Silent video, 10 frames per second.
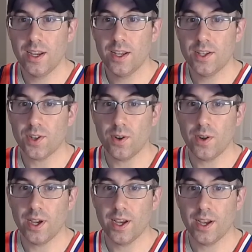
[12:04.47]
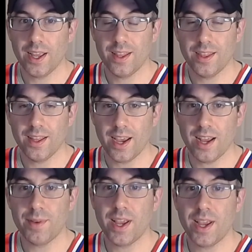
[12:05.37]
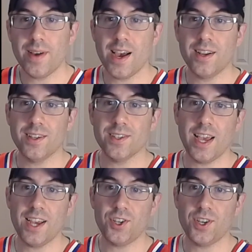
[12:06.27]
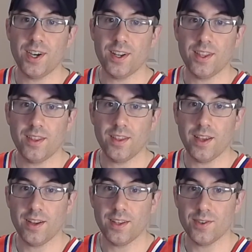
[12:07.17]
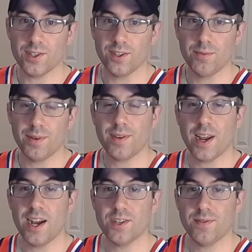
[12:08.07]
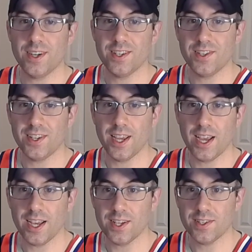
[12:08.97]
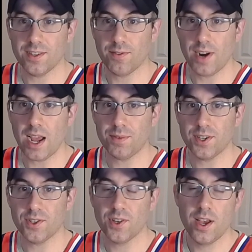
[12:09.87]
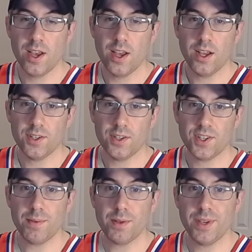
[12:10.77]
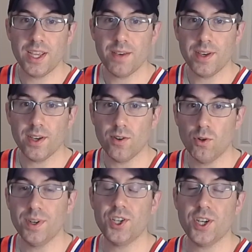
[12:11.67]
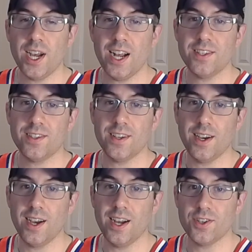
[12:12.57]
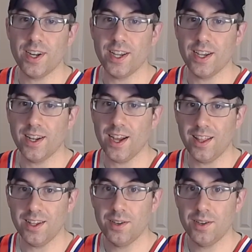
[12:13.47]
So in the NBA Finals last year, there was a little bit of controversy as the Raptors seemed to be giving open shots to Andre Iguodala.